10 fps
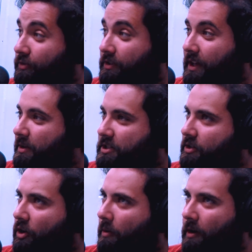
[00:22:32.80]
That must
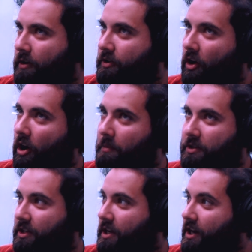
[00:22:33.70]
have, your heart
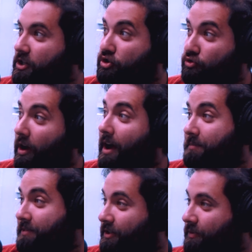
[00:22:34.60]
must have kind of
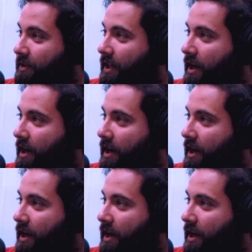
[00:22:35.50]
dropped too when that